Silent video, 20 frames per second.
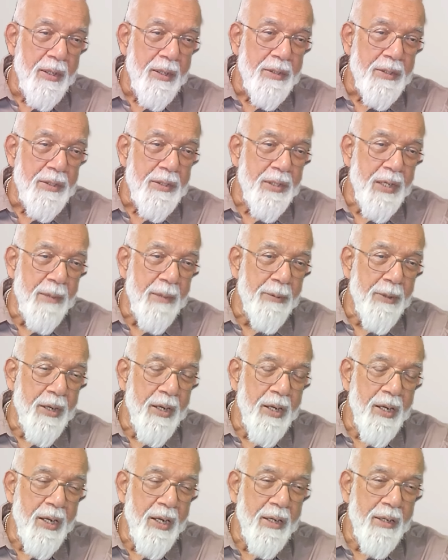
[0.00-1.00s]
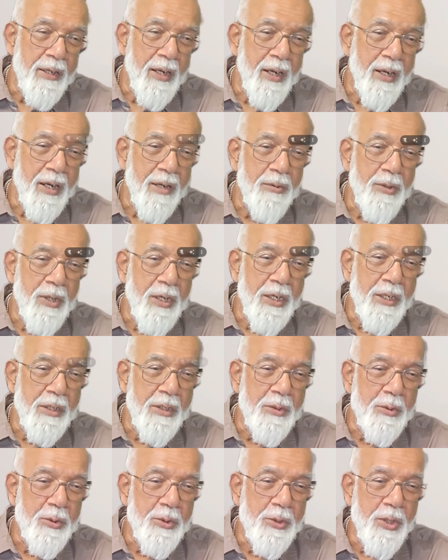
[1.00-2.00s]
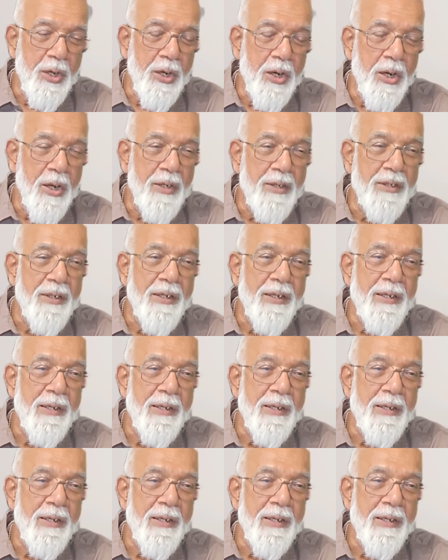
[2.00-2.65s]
step ahead. How are you, John?